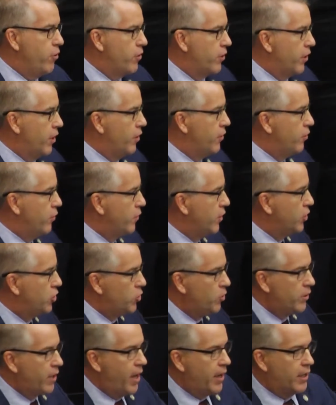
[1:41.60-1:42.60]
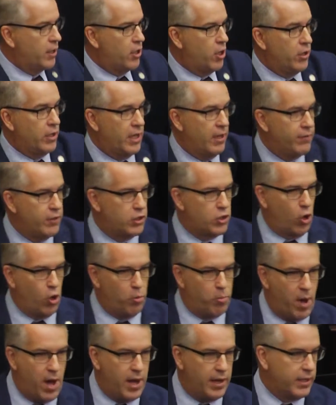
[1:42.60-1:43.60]
you're going to do this, you got to give it to
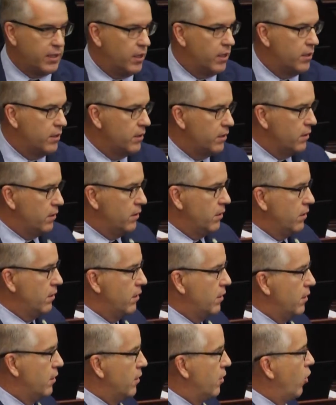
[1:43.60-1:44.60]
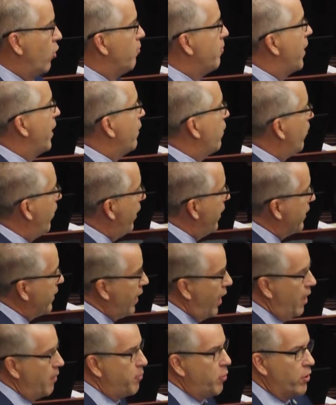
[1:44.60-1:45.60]
OPAGA. Oh, and by the way, you
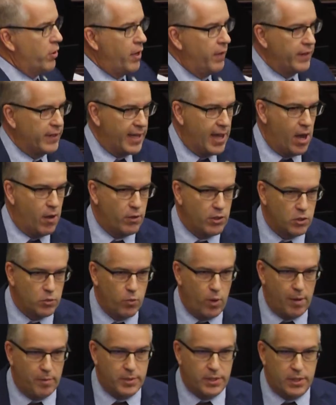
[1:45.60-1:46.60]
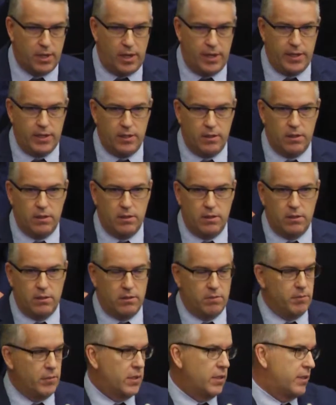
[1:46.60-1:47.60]
got to put it on the county's website
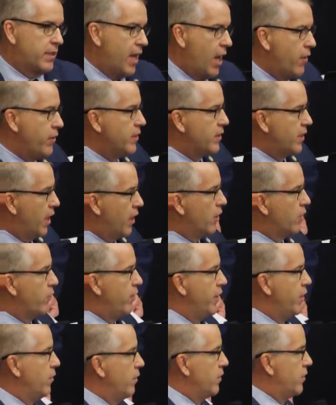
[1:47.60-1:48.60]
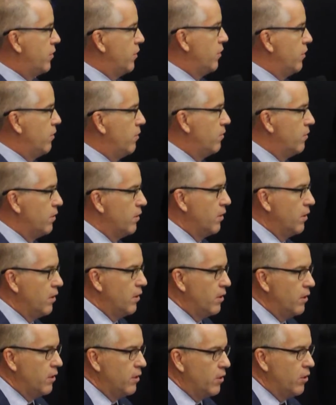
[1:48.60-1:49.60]
because the county's got to agree to it too.
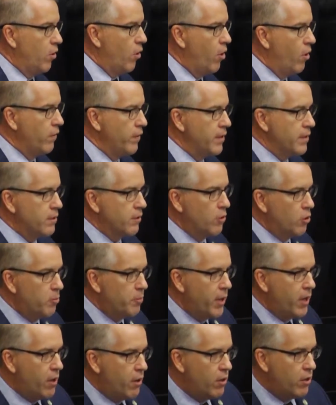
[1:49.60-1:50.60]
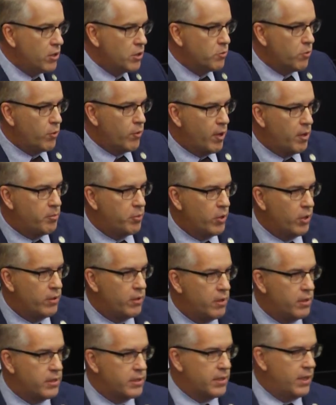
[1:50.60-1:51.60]
You know, all these little barriers we want to put in
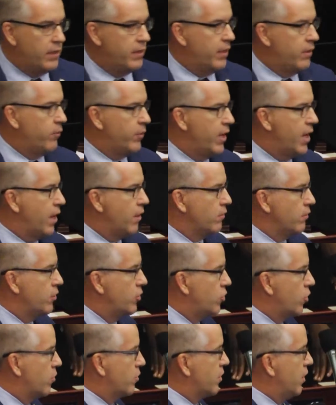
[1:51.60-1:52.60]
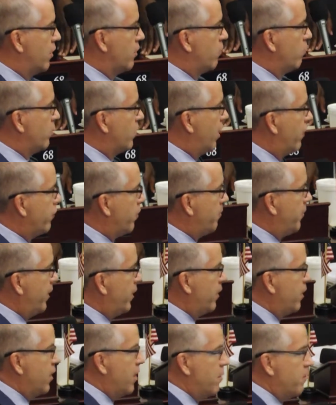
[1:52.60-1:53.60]
there to say that we not only trust local
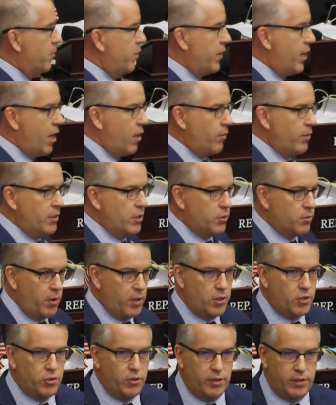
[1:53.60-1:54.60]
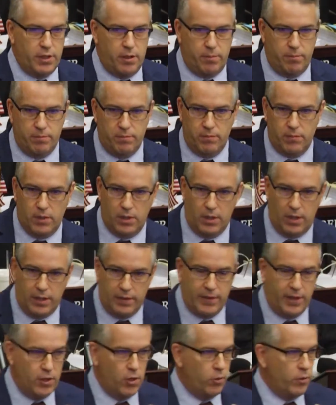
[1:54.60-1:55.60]
government, but now we just want to treat them
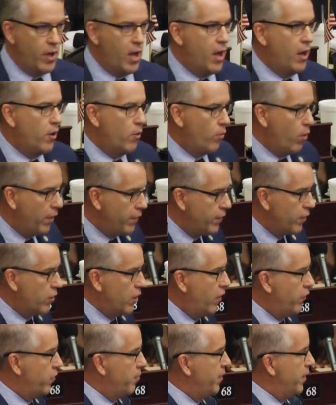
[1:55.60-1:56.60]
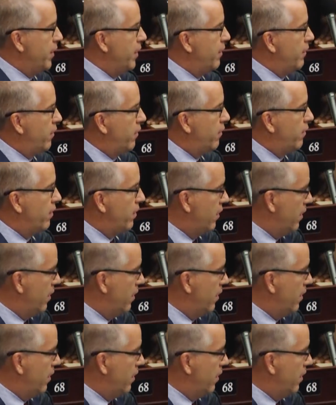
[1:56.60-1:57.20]
like they don't know how to run their government either.